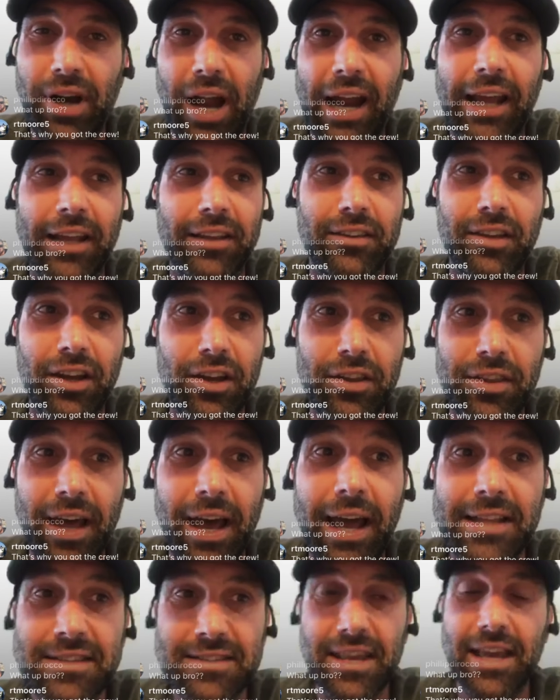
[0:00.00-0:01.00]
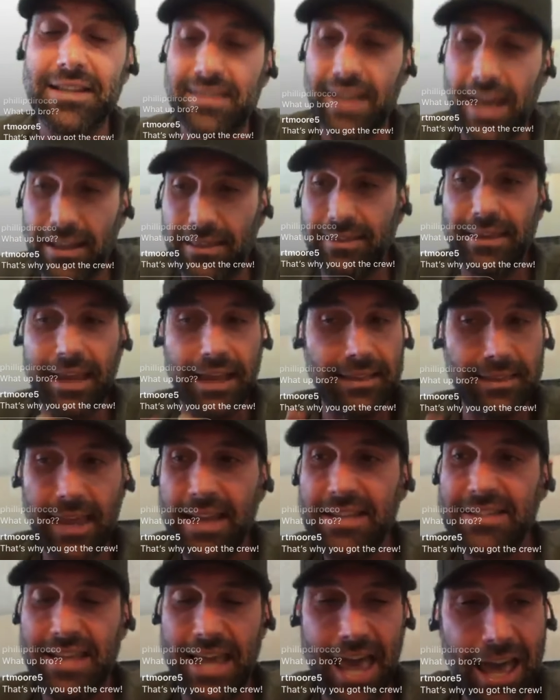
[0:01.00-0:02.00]
I can tell you that. It
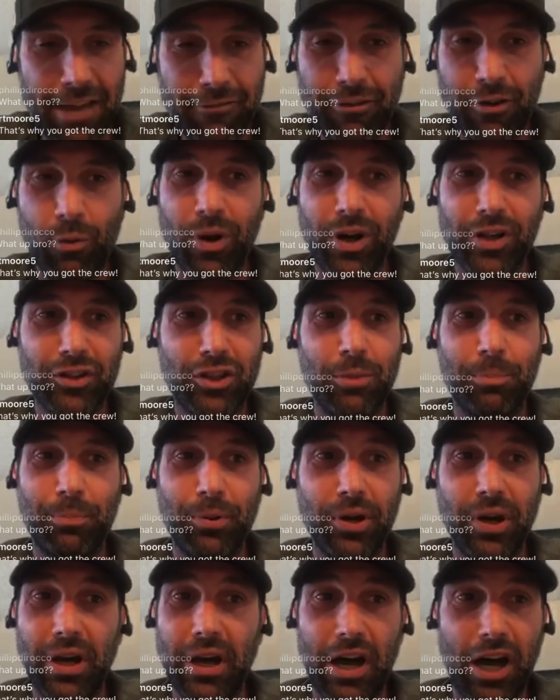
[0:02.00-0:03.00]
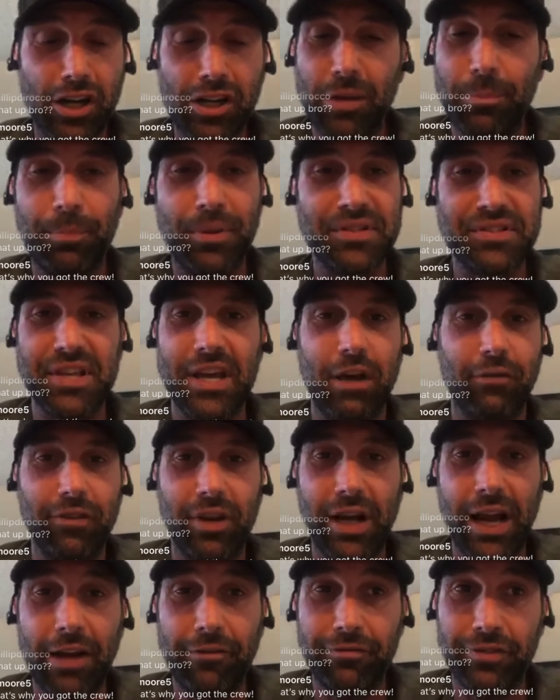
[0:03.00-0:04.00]
takes everyone to put 100% of
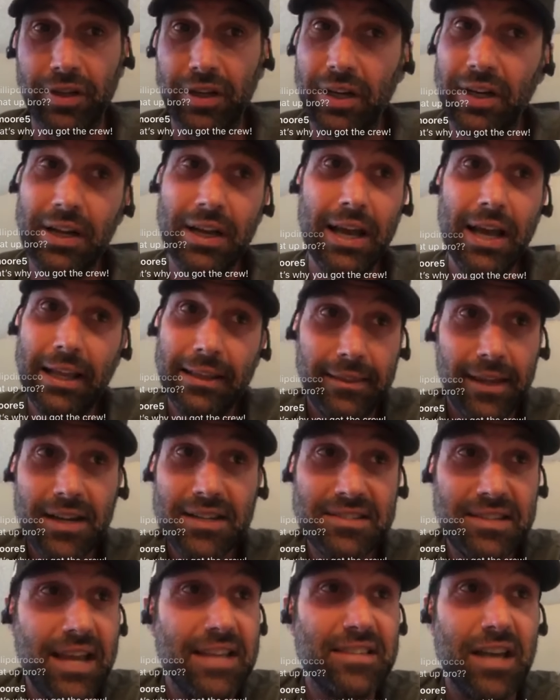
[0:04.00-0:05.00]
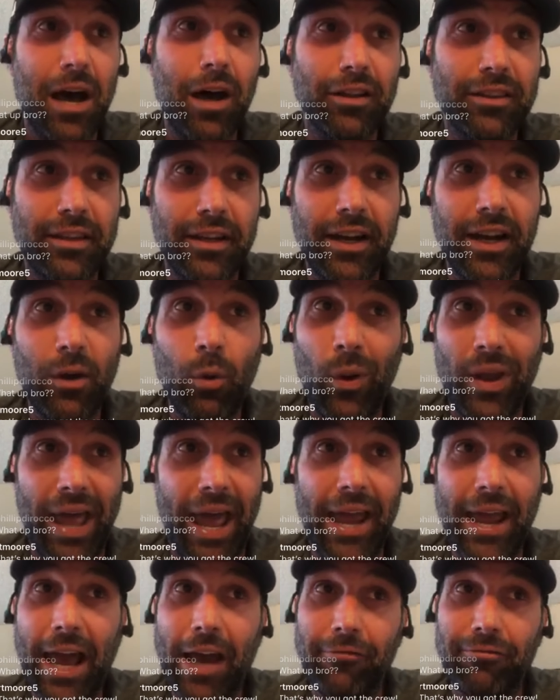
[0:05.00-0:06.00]
their effort. There's days out there when
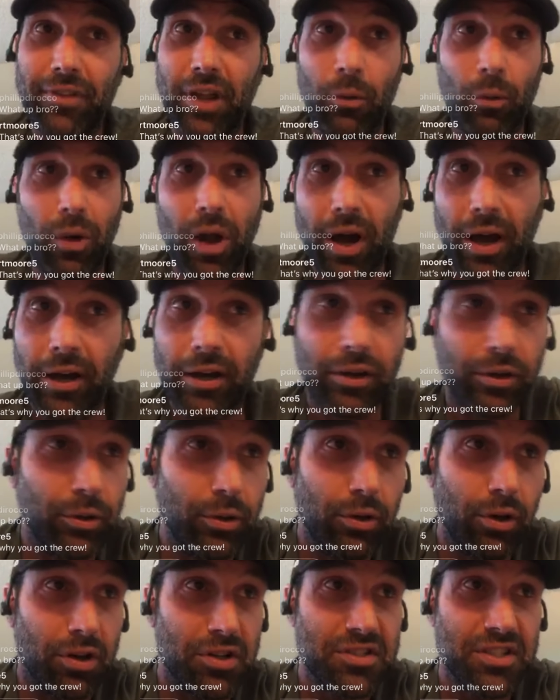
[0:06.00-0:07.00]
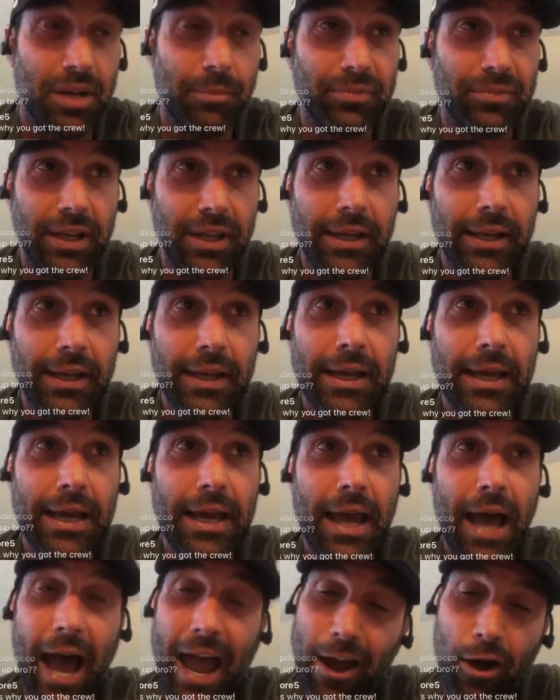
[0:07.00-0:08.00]
I have the wrong crew or something,
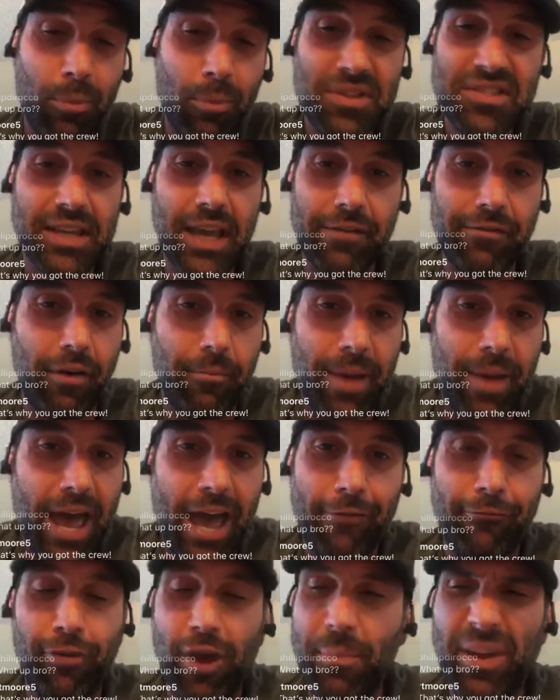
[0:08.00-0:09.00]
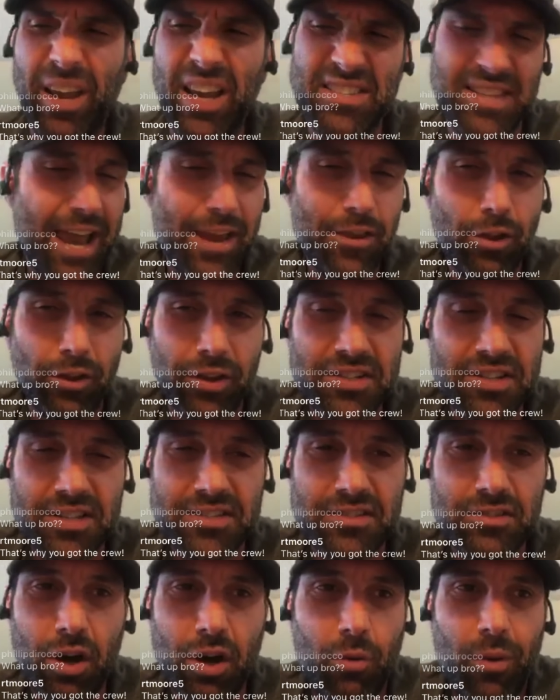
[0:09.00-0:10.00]
I almost give up halfway, because I know there's
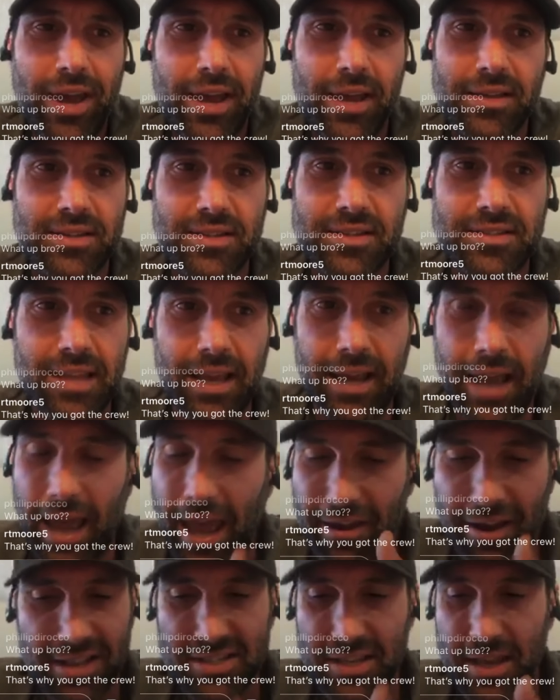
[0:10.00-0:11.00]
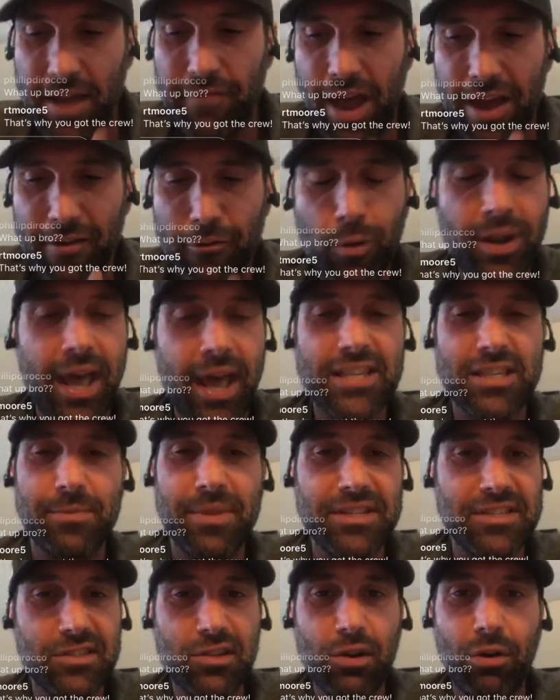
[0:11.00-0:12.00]
just no way. It's just like, because everyone has to
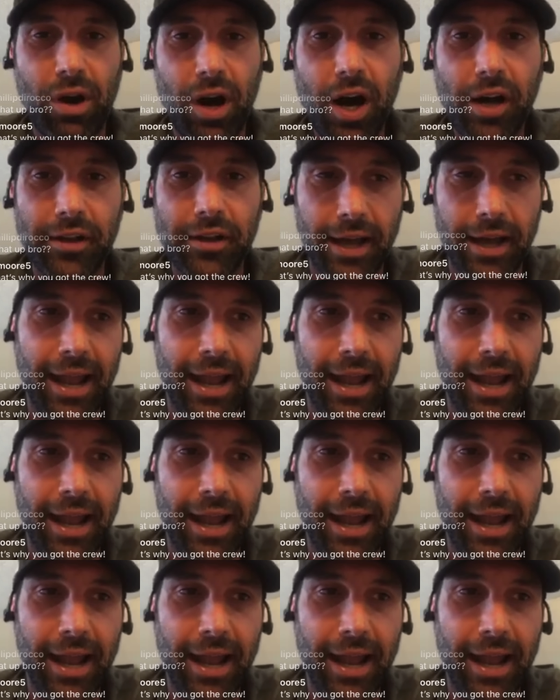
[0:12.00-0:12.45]
be so on it.